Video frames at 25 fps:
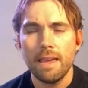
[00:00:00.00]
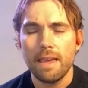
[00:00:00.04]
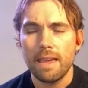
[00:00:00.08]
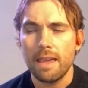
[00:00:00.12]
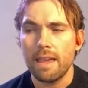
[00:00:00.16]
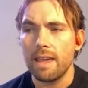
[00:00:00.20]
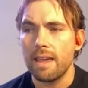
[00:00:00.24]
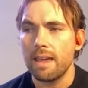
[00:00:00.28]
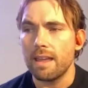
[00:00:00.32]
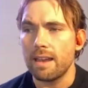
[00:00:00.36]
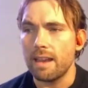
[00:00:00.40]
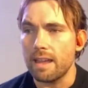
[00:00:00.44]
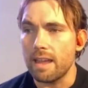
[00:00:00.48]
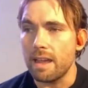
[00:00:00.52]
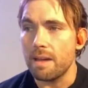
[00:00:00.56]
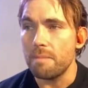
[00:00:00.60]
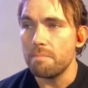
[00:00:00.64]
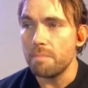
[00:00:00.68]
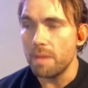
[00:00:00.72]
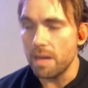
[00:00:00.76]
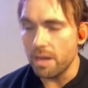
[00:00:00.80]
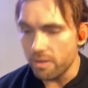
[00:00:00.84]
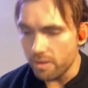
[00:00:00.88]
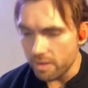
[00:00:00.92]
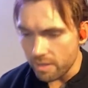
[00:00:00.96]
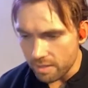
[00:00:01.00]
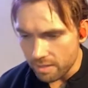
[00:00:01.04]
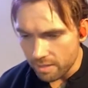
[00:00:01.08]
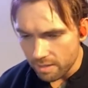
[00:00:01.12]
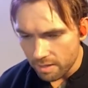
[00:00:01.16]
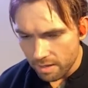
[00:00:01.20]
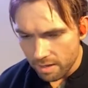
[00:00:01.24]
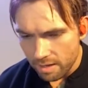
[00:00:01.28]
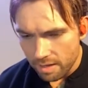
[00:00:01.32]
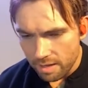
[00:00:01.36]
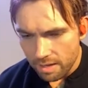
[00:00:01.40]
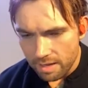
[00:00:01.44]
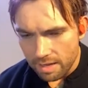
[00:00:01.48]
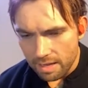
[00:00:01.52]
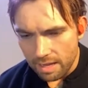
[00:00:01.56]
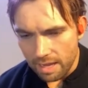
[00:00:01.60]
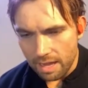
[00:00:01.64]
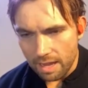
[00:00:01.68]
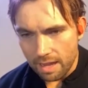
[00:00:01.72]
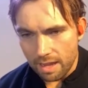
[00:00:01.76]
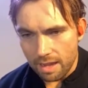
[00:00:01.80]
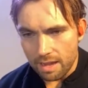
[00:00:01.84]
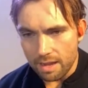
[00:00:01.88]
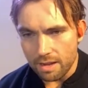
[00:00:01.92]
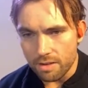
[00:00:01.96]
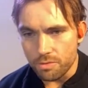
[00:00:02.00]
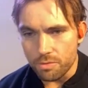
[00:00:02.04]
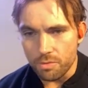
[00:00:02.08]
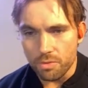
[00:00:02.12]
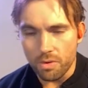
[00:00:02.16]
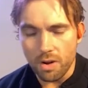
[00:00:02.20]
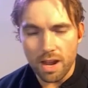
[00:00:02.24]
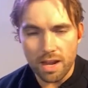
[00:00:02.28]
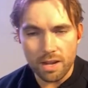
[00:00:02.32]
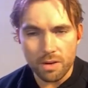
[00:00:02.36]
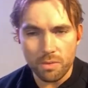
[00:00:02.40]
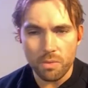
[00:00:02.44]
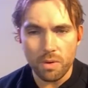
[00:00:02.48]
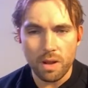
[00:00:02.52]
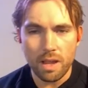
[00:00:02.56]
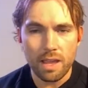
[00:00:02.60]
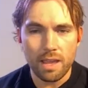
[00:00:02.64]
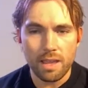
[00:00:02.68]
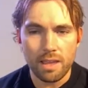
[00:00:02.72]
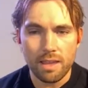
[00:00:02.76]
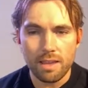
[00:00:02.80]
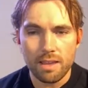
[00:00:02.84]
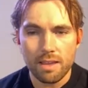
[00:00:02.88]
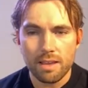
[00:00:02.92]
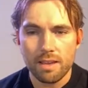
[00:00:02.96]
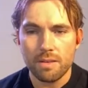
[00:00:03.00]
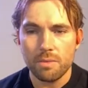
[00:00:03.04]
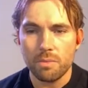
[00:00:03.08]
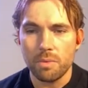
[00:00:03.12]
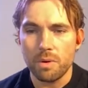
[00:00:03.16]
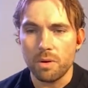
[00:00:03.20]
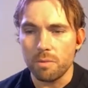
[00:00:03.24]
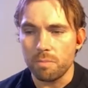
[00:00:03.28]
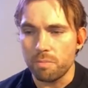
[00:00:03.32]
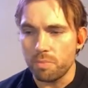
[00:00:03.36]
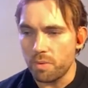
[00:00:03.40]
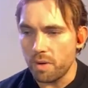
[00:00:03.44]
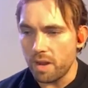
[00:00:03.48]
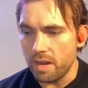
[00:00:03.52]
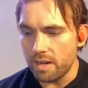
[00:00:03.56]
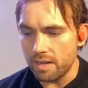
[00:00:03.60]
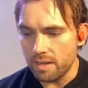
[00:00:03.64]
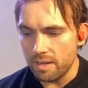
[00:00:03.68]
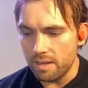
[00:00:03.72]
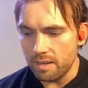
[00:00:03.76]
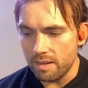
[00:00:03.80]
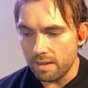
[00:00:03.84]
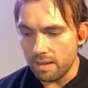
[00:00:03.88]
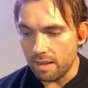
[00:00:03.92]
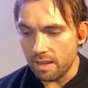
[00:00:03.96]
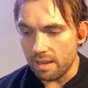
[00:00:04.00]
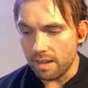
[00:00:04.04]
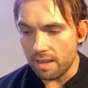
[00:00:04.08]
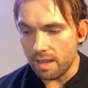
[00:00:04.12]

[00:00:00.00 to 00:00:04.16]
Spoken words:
And I got married, and right away we were pregnant.